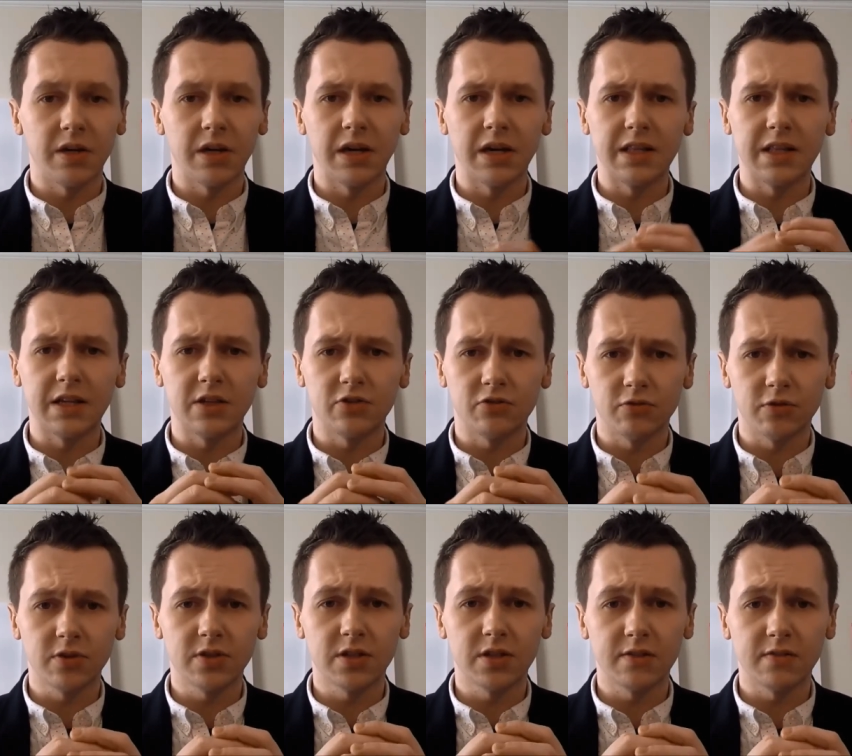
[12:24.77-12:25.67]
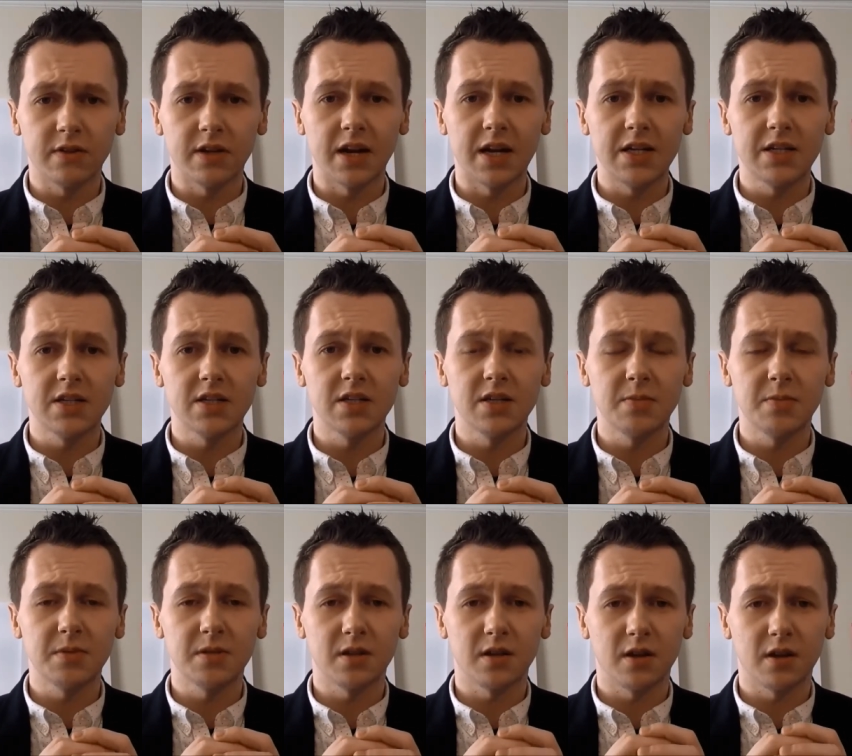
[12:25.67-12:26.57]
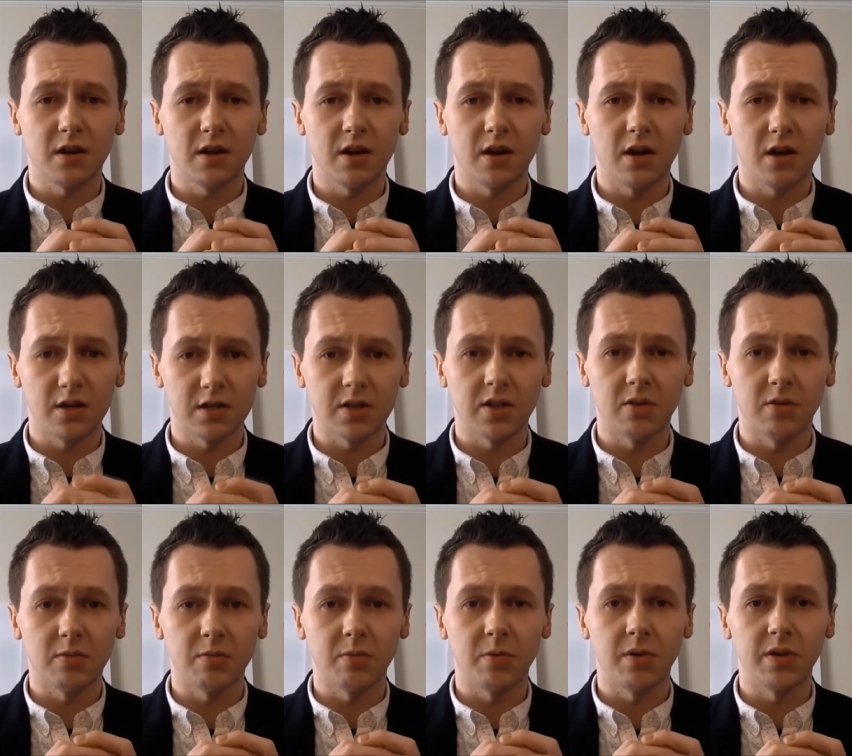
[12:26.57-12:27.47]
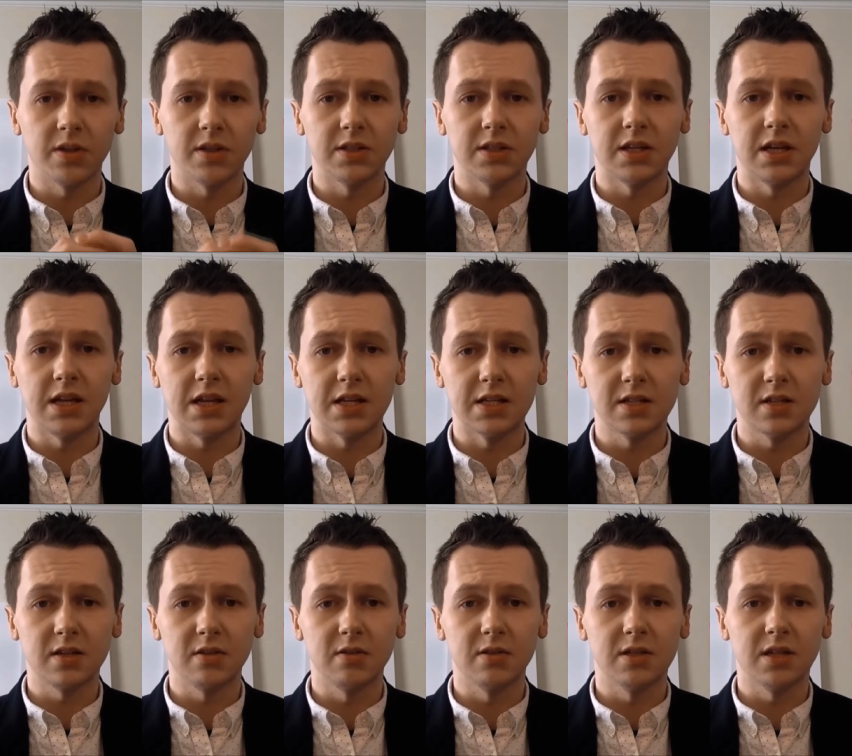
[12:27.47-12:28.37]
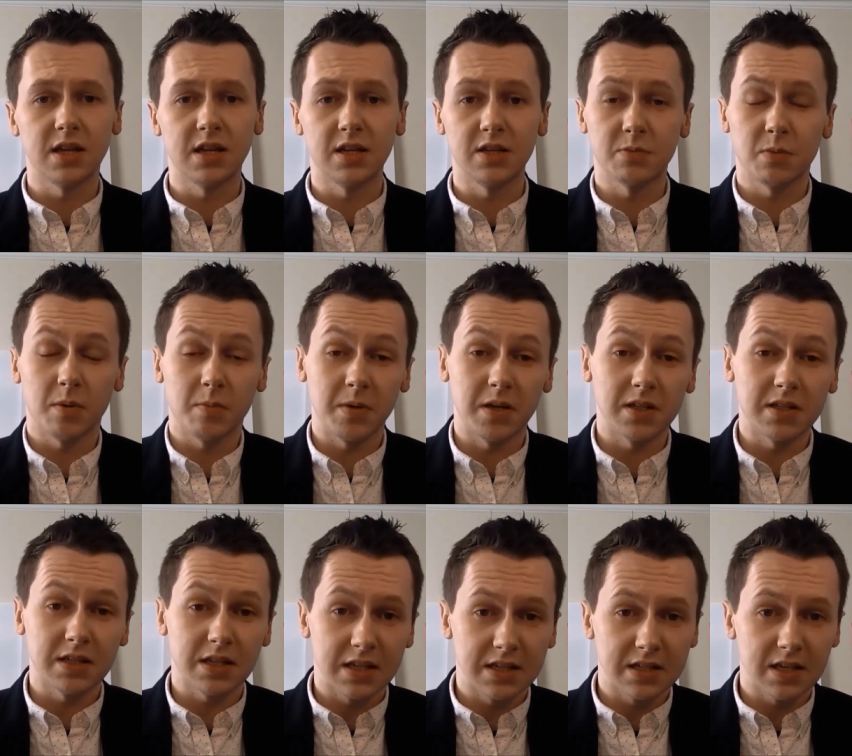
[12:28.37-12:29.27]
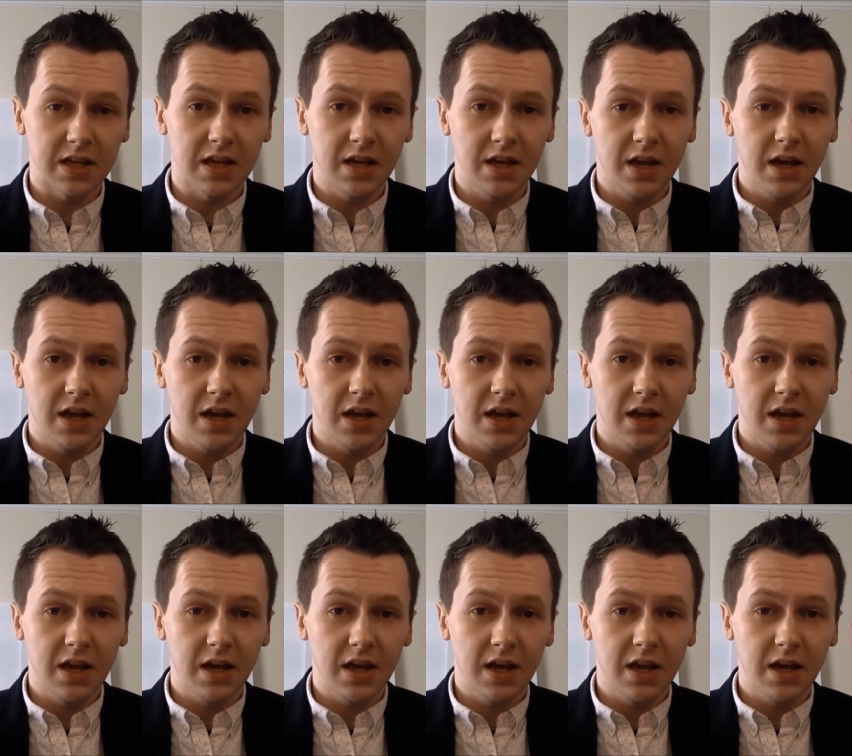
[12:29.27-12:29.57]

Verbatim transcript: I think trusting relationships are so important in a school setting as well because it is a,